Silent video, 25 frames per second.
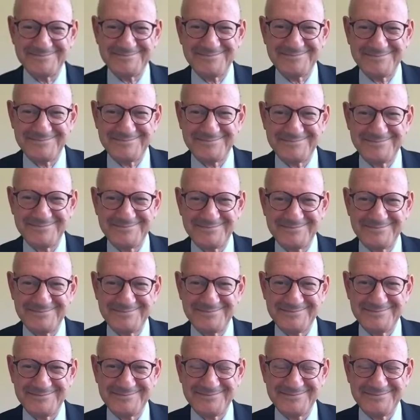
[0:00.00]

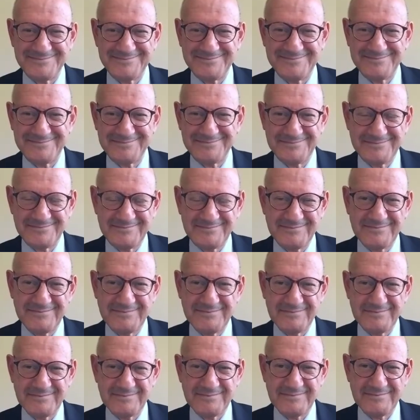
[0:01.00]

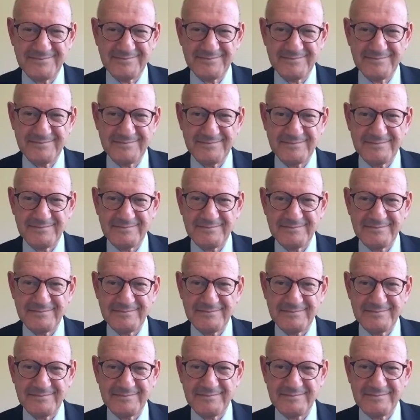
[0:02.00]

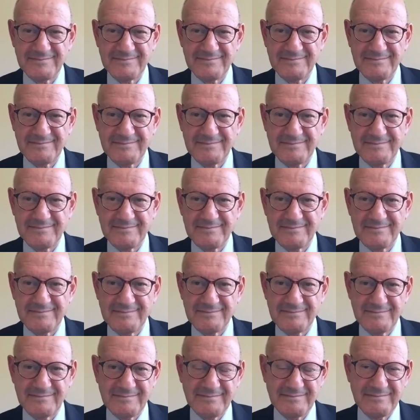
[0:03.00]

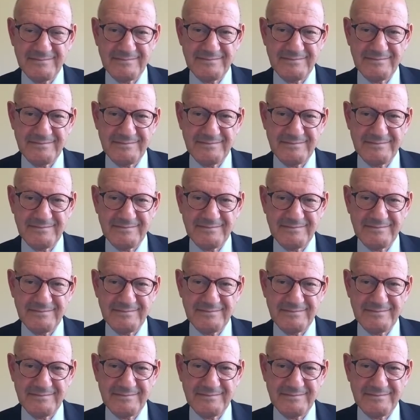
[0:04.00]
[no speech]